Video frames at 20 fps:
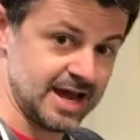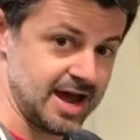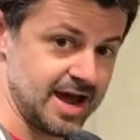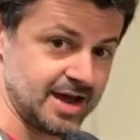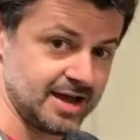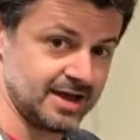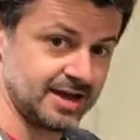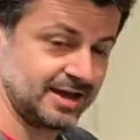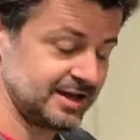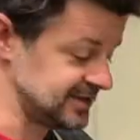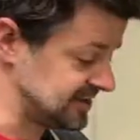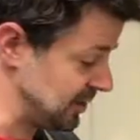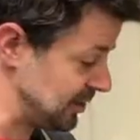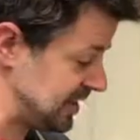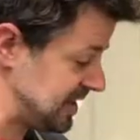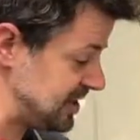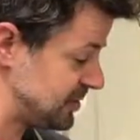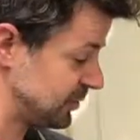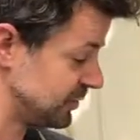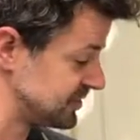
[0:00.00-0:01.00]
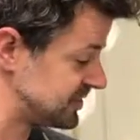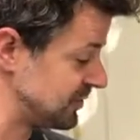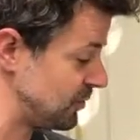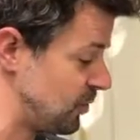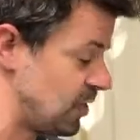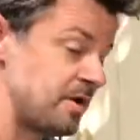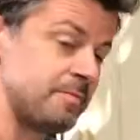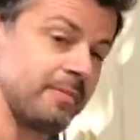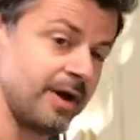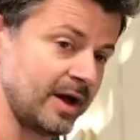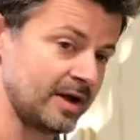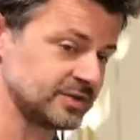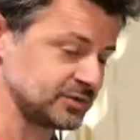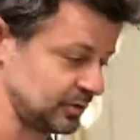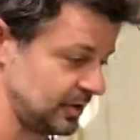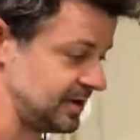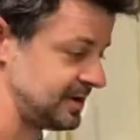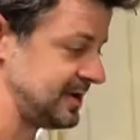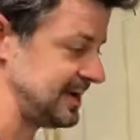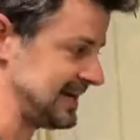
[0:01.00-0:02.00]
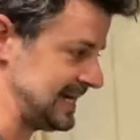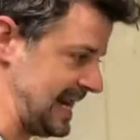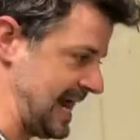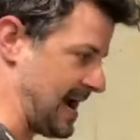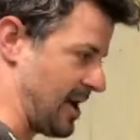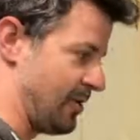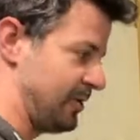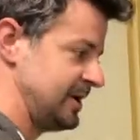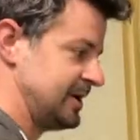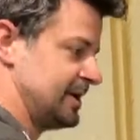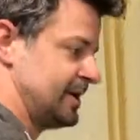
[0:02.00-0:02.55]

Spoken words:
yeah. So it equals the 1 minus 1. Now,